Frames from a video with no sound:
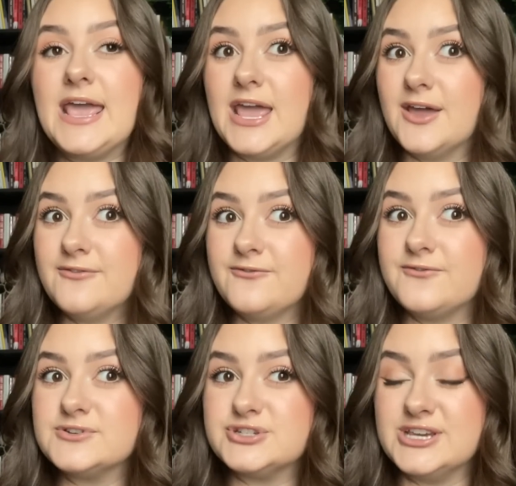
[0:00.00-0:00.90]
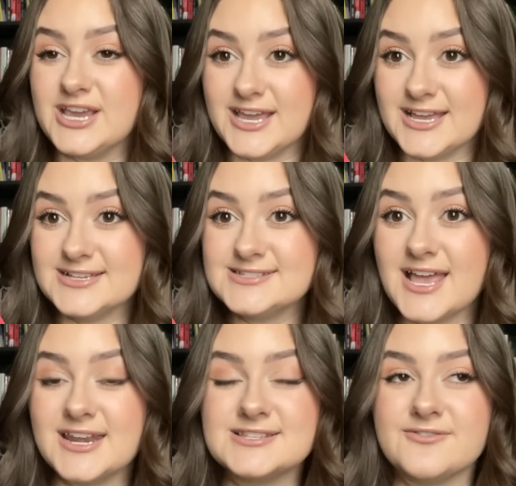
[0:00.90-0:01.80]
If she is,
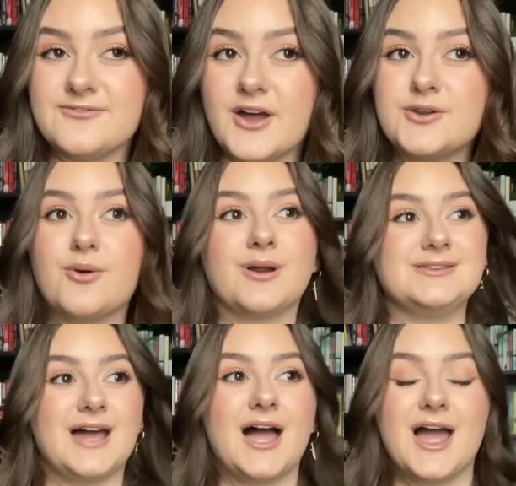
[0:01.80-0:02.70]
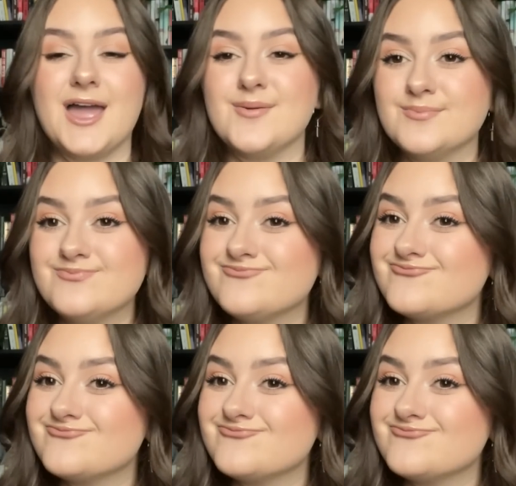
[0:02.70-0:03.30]
and it's a fun, gory time,